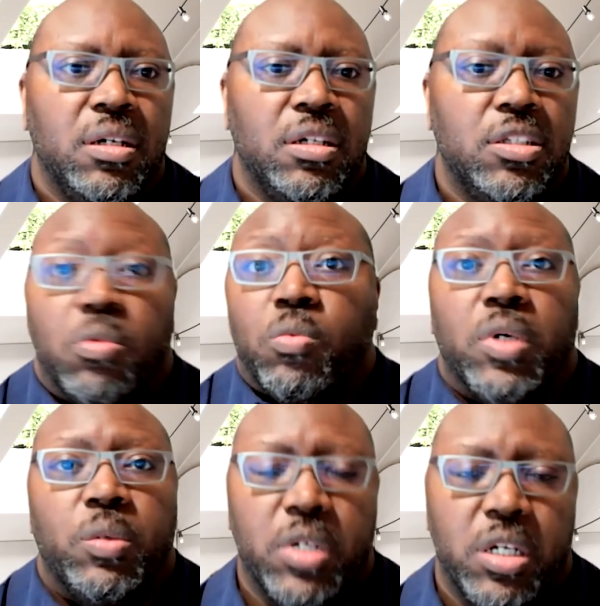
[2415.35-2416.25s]
so
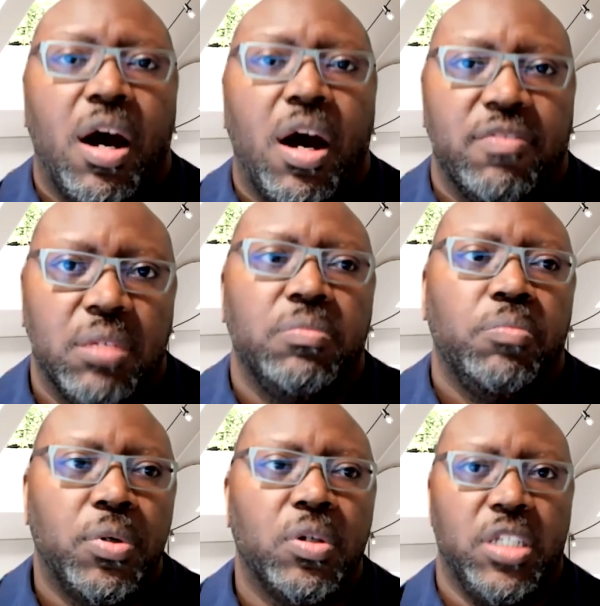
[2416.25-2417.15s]
we're often
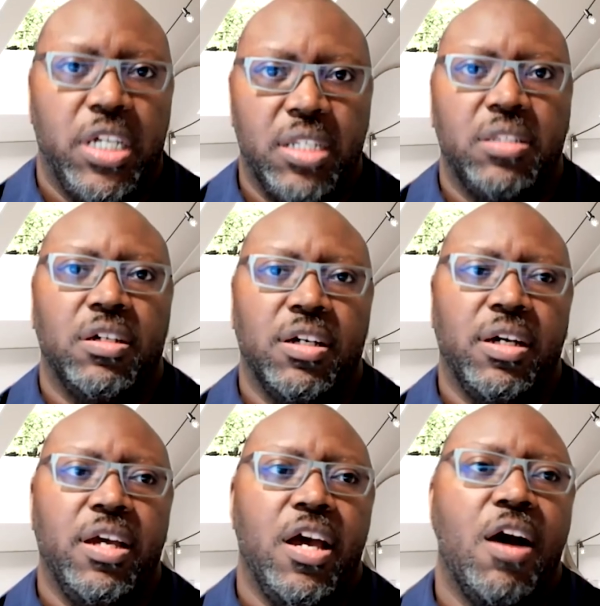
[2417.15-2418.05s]
pulled in
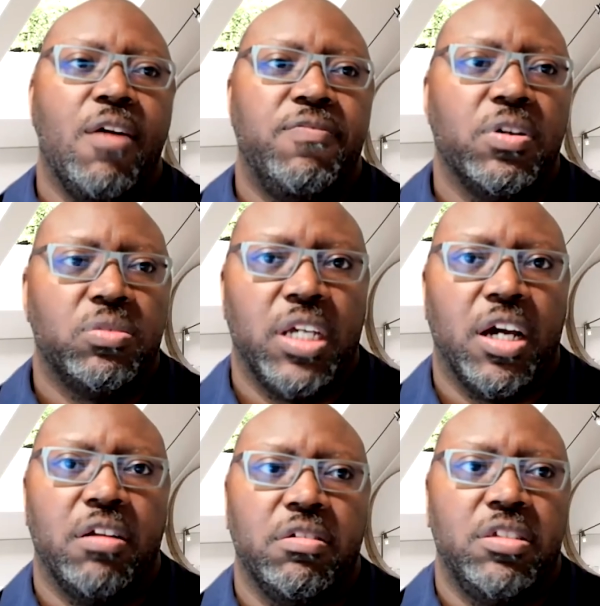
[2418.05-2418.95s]
to help folks really
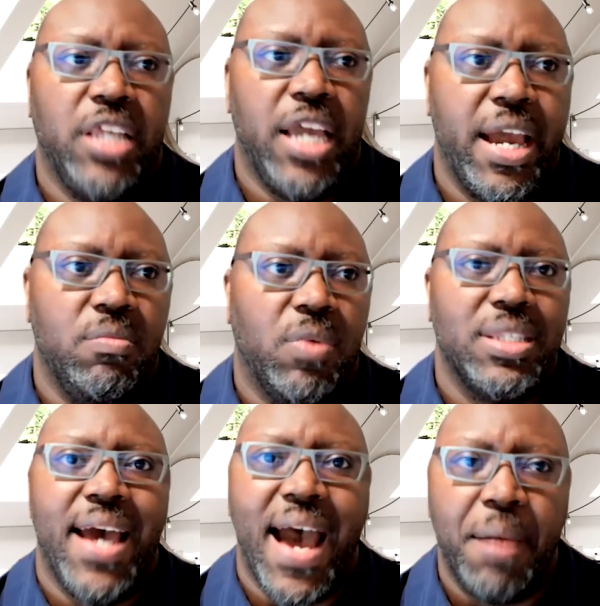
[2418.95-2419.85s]
understand
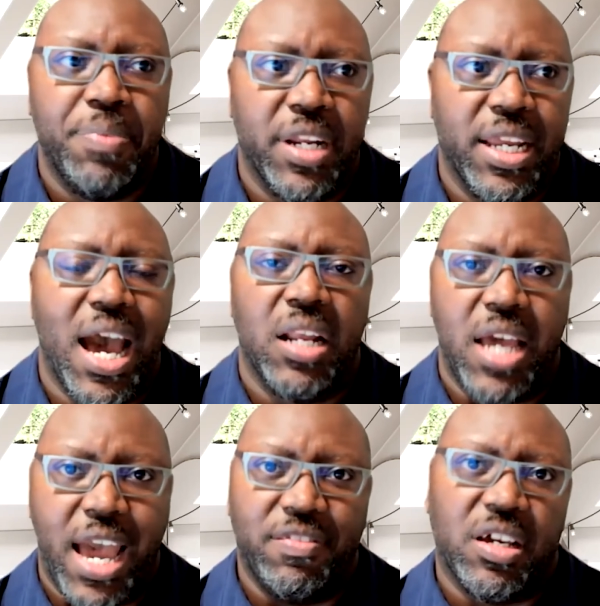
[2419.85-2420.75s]
what's happening, how to
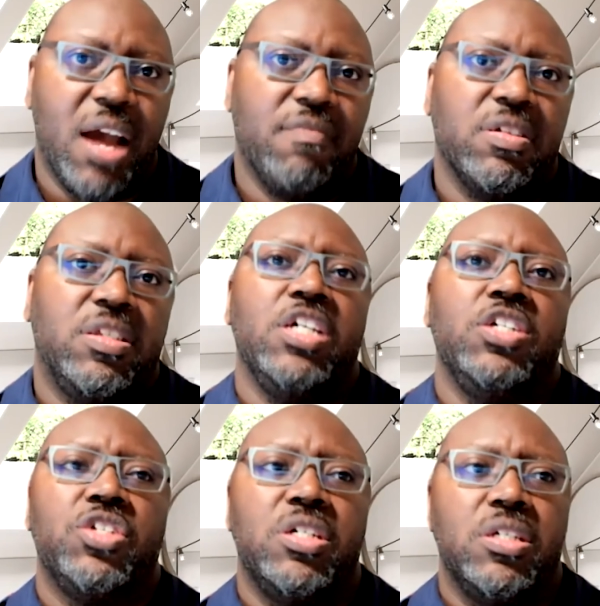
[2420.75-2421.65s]
have the
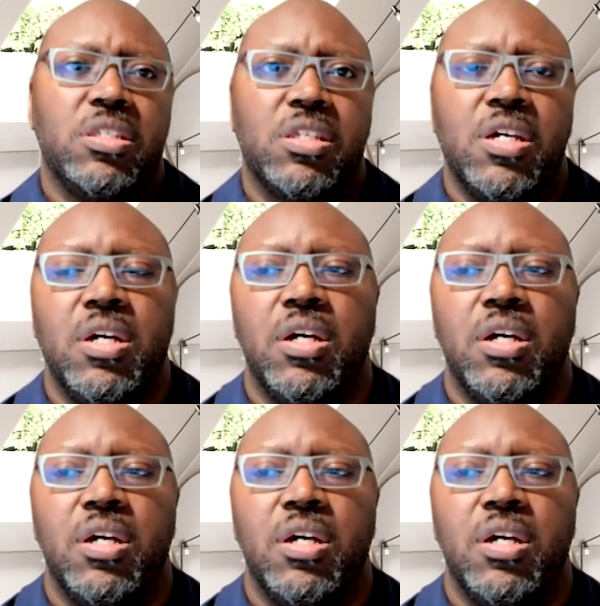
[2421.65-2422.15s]
conversations,